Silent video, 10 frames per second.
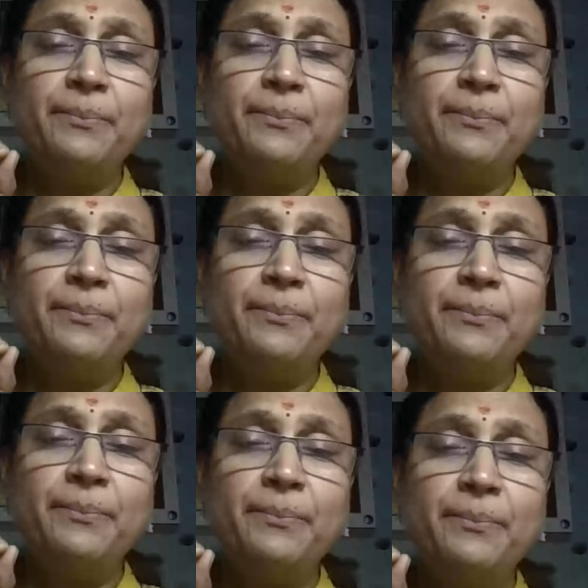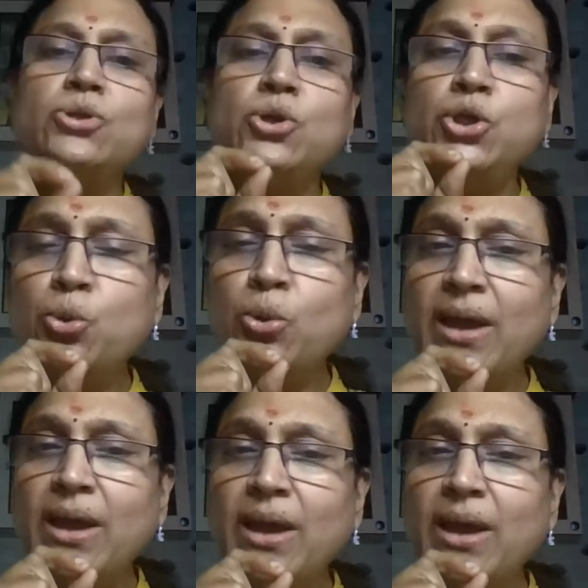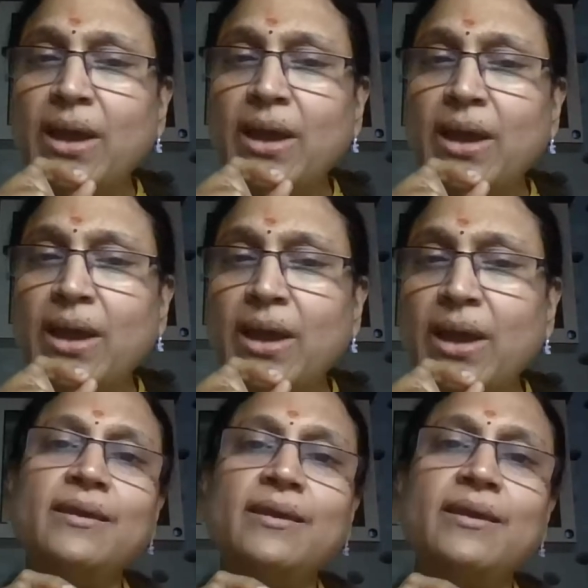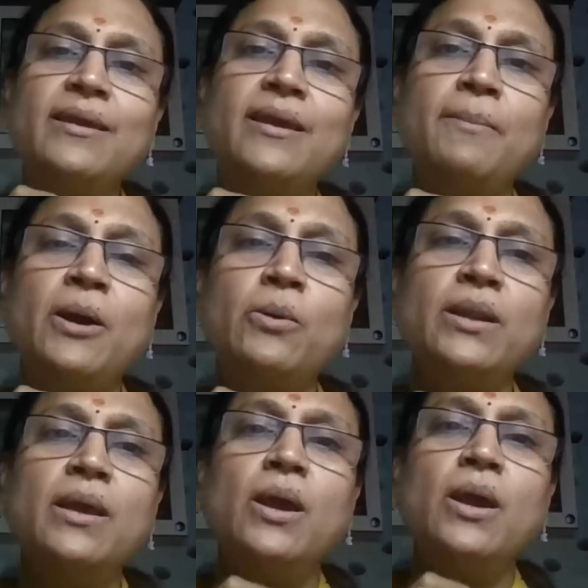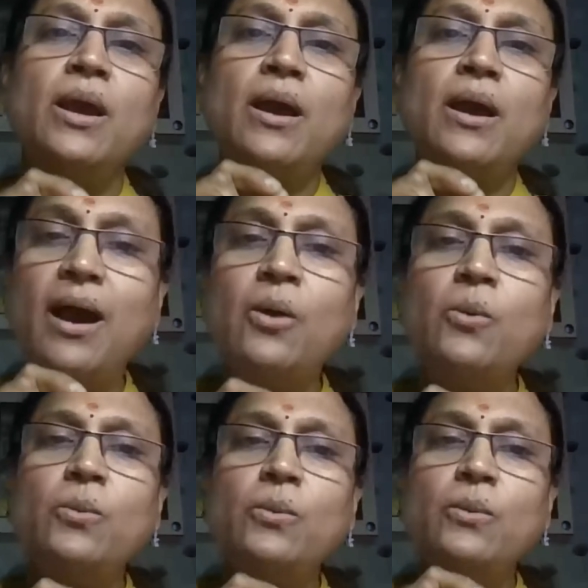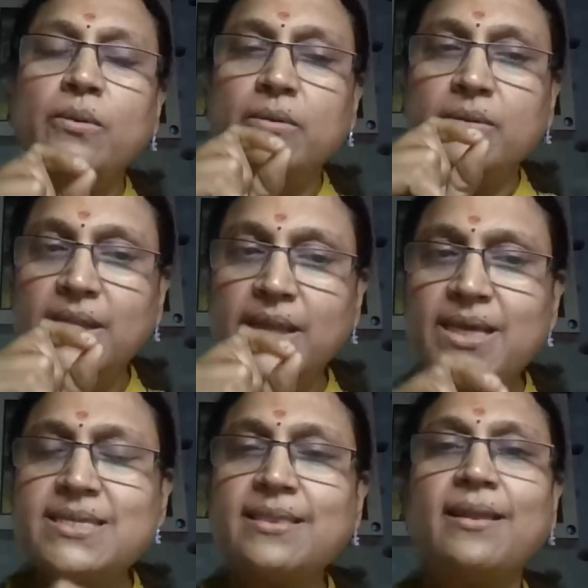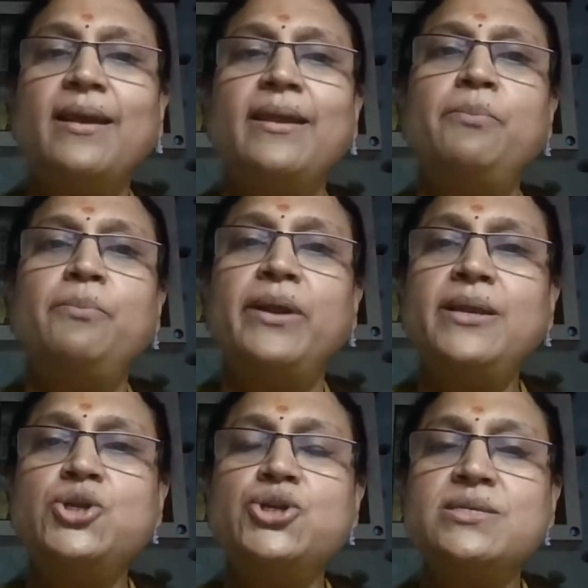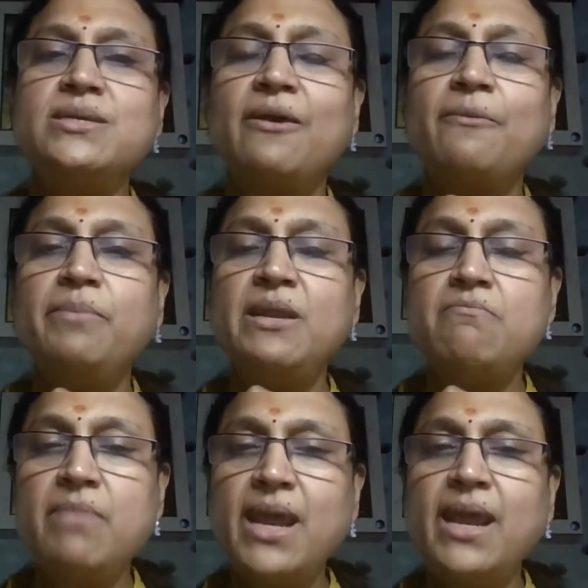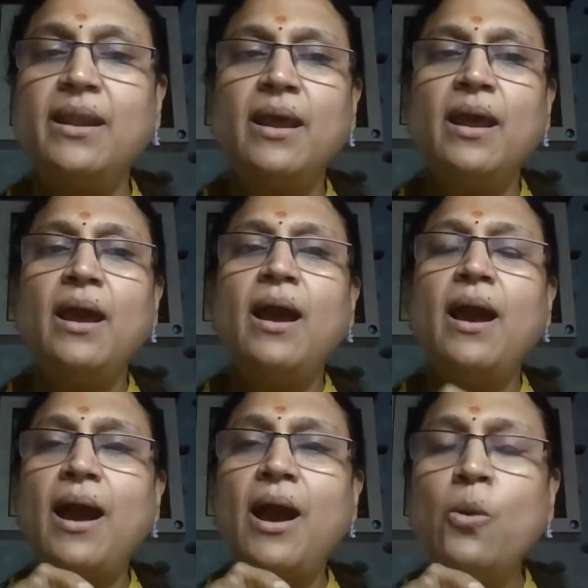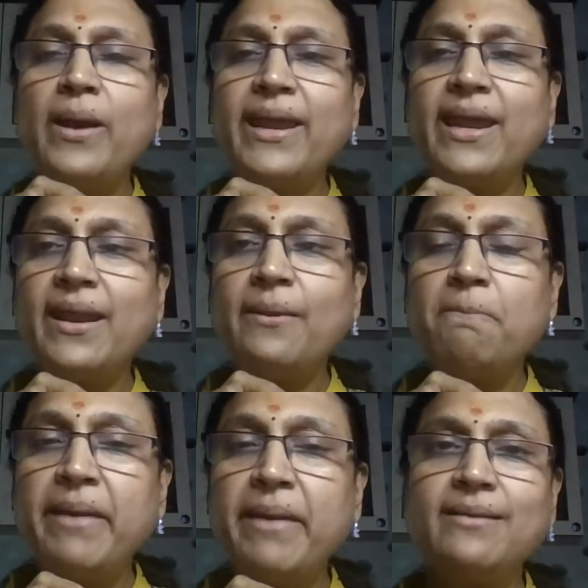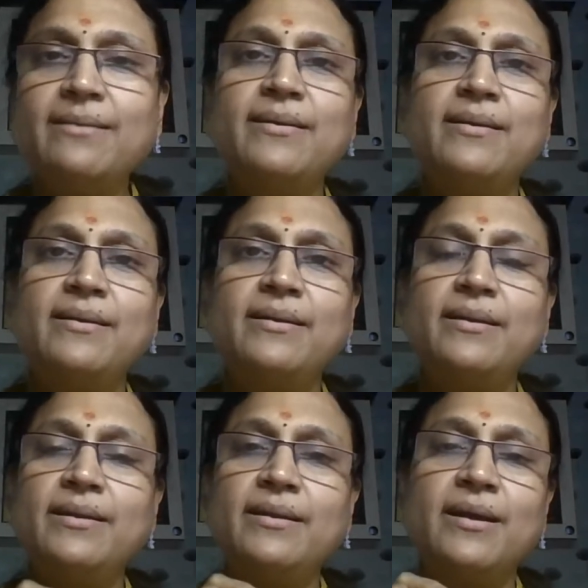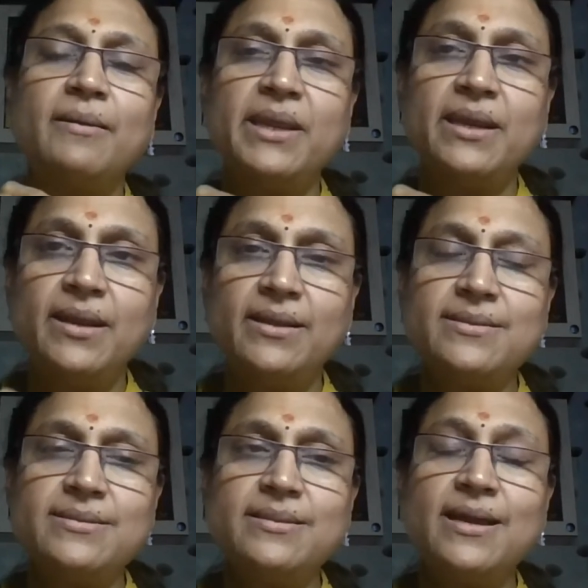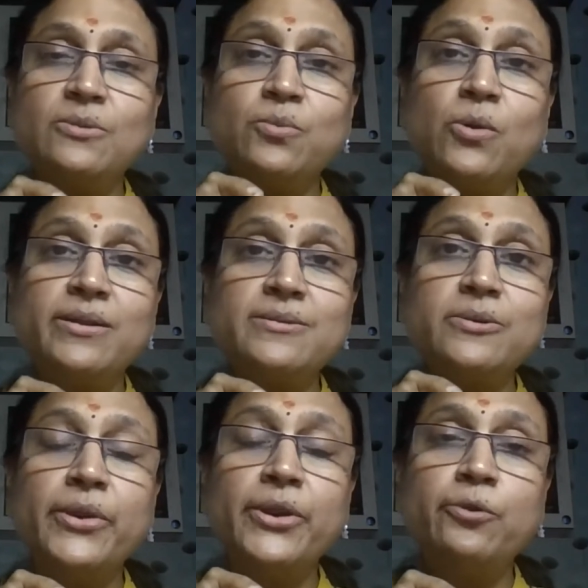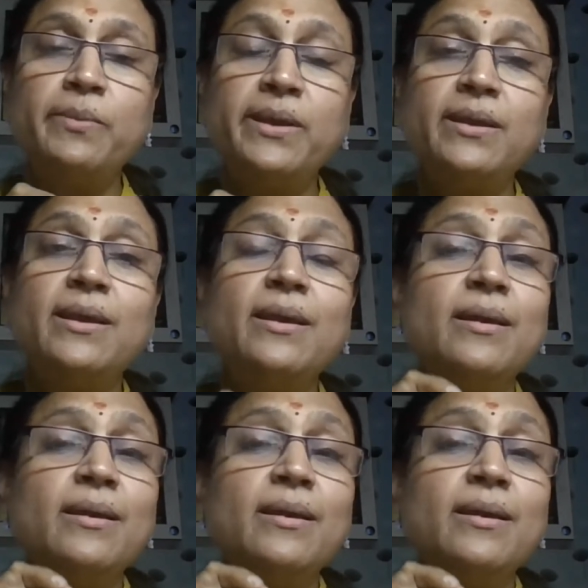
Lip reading: idea. So you have to start thinking about how these 9 predictions that have been made, how I can better in it in the coming days. That's what is going to be